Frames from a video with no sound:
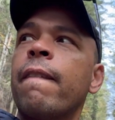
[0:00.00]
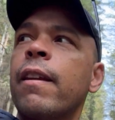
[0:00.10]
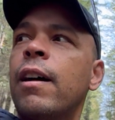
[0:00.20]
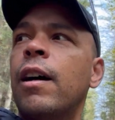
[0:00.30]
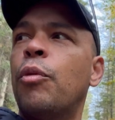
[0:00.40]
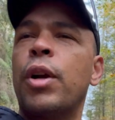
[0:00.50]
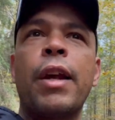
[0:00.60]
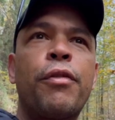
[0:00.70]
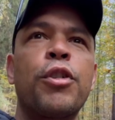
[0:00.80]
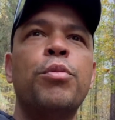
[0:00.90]
Uh, when I
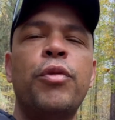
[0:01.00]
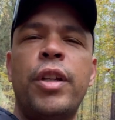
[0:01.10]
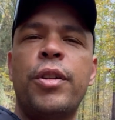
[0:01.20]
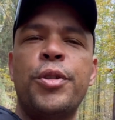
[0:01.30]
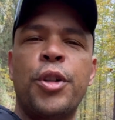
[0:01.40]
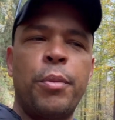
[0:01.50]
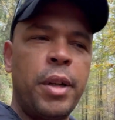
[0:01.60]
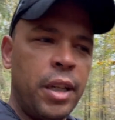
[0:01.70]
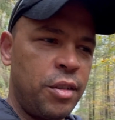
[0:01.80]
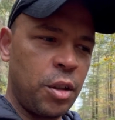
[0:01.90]
first moved here to
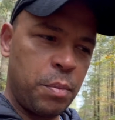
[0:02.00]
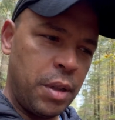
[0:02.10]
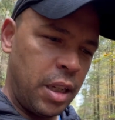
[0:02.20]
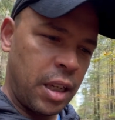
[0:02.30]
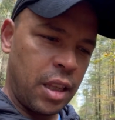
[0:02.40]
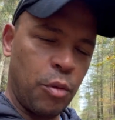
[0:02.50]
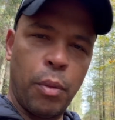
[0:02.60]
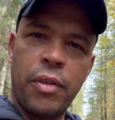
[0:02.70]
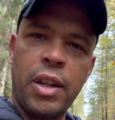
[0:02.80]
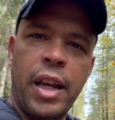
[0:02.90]
Germany, it took me, I think, a
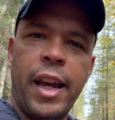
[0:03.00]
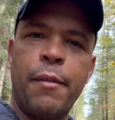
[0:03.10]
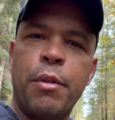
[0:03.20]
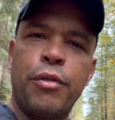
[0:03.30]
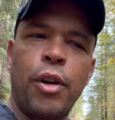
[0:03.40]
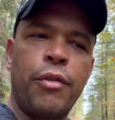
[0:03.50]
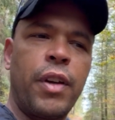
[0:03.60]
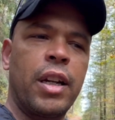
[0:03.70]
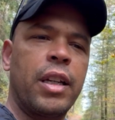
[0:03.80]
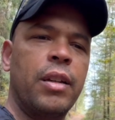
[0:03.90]
month and a half before I
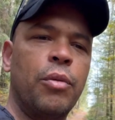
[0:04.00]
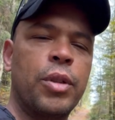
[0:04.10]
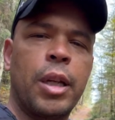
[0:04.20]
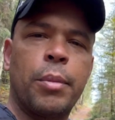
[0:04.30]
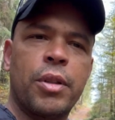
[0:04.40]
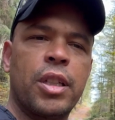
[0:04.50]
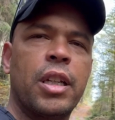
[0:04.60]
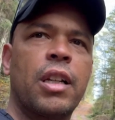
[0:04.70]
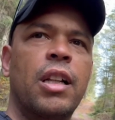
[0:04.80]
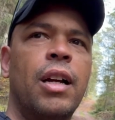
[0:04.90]
finally was able to
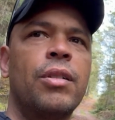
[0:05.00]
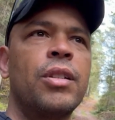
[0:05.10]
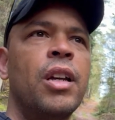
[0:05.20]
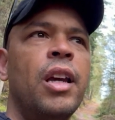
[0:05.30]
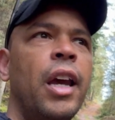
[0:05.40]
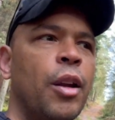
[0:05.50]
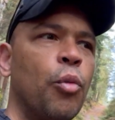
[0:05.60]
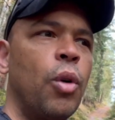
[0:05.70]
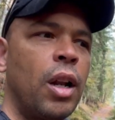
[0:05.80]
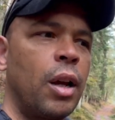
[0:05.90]
get Klaus. And
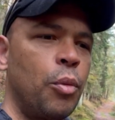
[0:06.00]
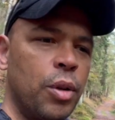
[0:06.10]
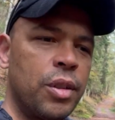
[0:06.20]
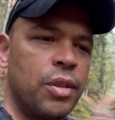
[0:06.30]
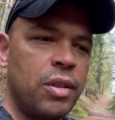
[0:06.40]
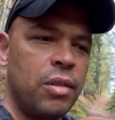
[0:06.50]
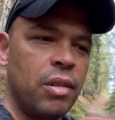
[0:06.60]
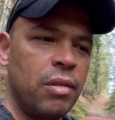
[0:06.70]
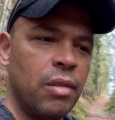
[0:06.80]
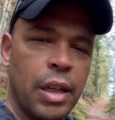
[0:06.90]
while I was
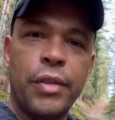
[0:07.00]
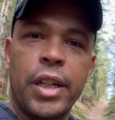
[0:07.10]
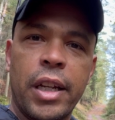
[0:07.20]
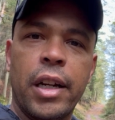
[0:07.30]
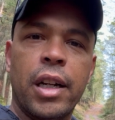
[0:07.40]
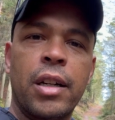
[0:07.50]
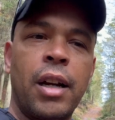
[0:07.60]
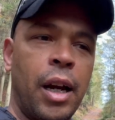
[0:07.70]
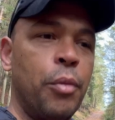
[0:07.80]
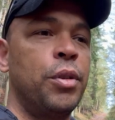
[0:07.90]
living here,
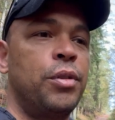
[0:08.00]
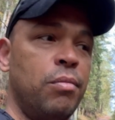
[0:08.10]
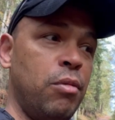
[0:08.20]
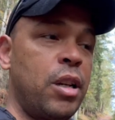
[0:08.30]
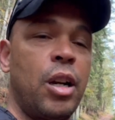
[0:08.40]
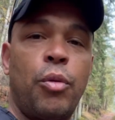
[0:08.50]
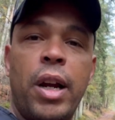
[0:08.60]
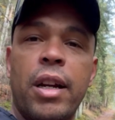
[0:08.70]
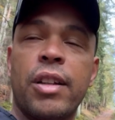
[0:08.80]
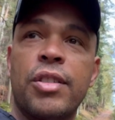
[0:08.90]
I was looking
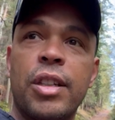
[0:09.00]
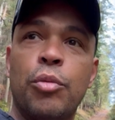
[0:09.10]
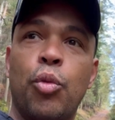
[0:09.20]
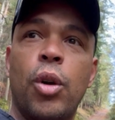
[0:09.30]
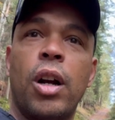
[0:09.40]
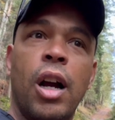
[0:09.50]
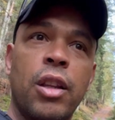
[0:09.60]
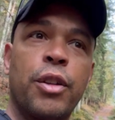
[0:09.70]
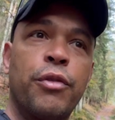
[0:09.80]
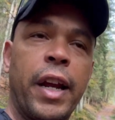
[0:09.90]
around to see where
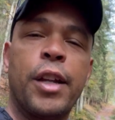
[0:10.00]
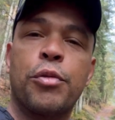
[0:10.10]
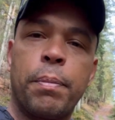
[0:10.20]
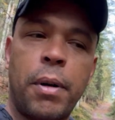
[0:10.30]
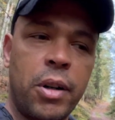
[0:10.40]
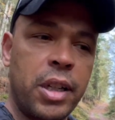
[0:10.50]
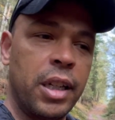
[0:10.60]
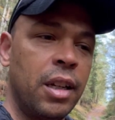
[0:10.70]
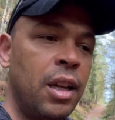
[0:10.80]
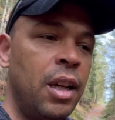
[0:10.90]
other vans were parking.